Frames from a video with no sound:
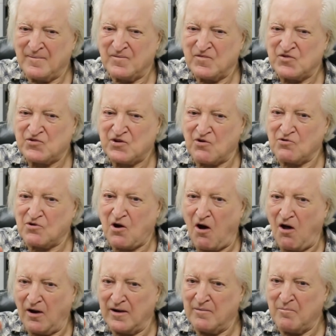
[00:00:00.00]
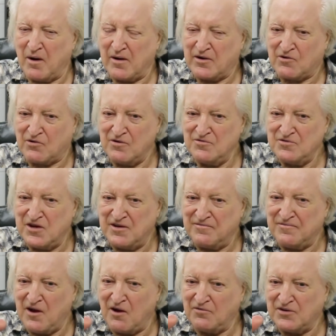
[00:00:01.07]
so Colin, my crew chief,
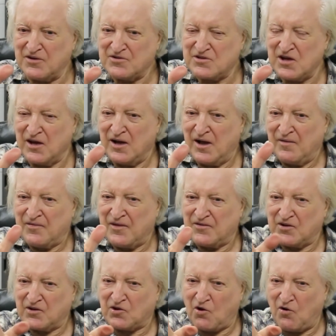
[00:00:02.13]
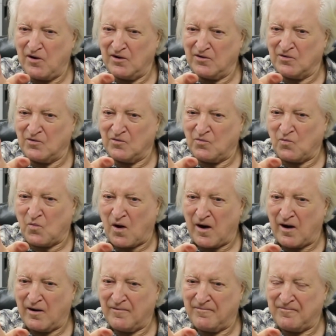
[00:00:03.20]
noticed that the coil
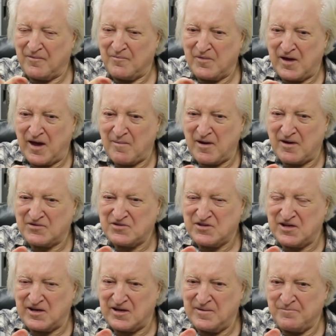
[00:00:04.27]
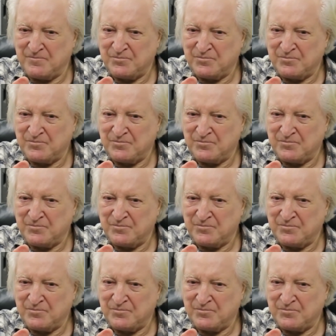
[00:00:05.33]
wire from the MSD